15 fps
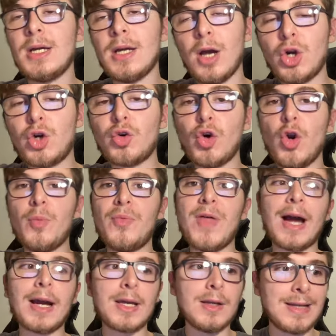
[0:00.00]
a group
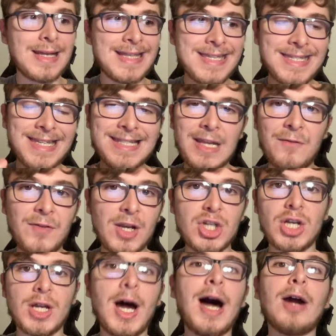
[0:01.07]
that can consistently
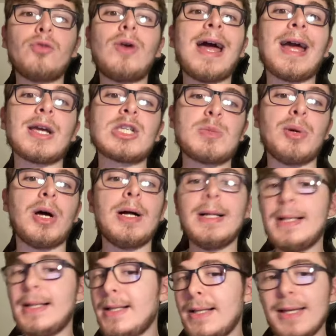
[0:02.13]
finish in high ranks, but
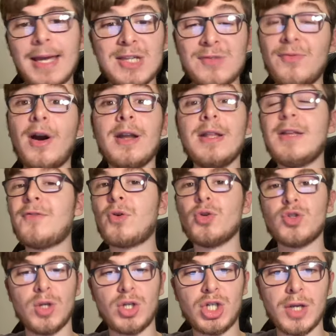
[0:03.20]
it's very
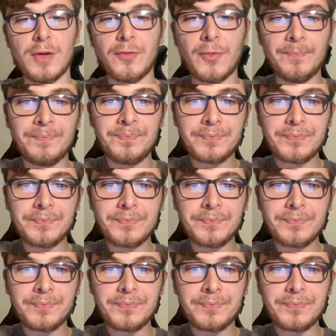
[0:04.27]
difficult to achieve.